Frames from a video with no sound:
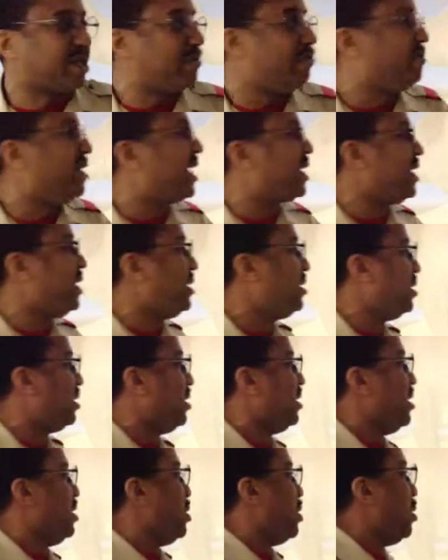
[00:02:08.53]
and many
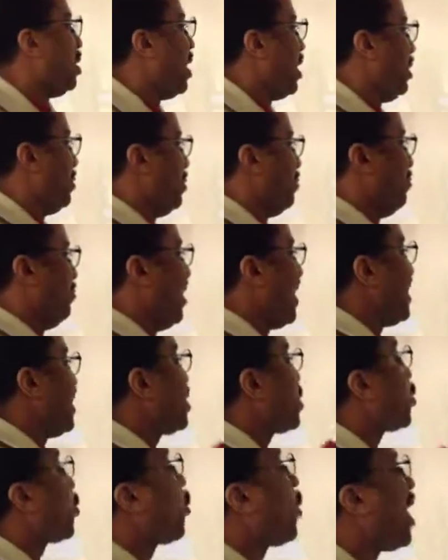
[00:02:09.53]

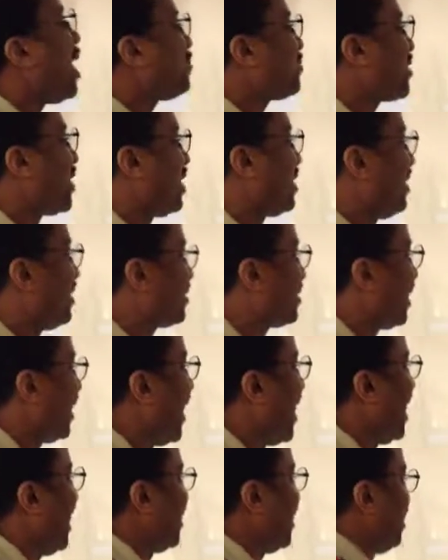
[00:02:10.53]
crops on his
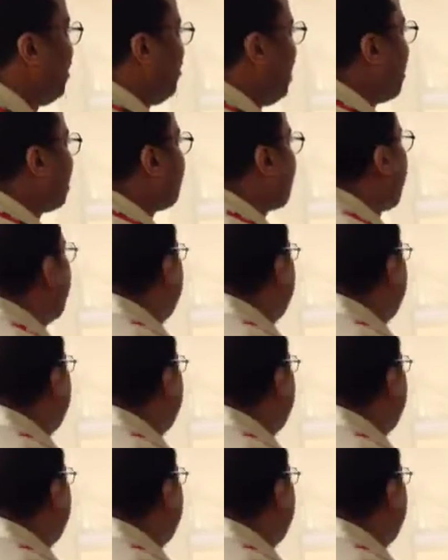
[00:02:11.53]
land and much